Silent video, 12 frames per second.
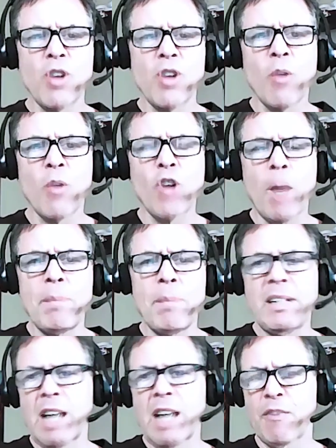we're not beat
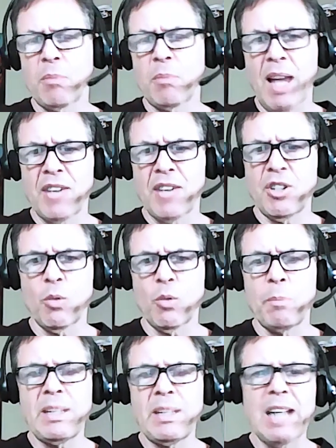down from last year. We're
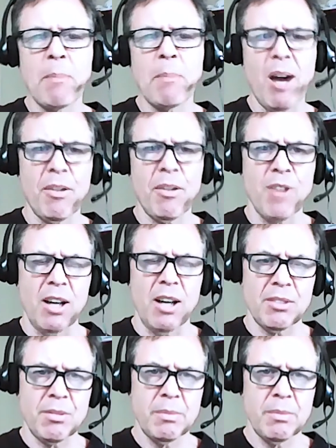beat down by our thoughts.